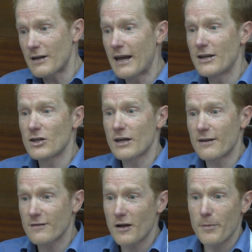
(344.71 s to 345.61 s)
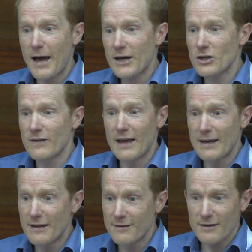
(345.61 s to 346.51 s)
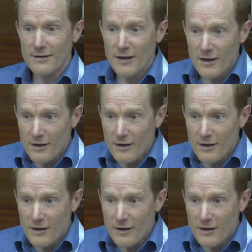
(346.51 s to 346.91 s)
engaging in some action that isn't,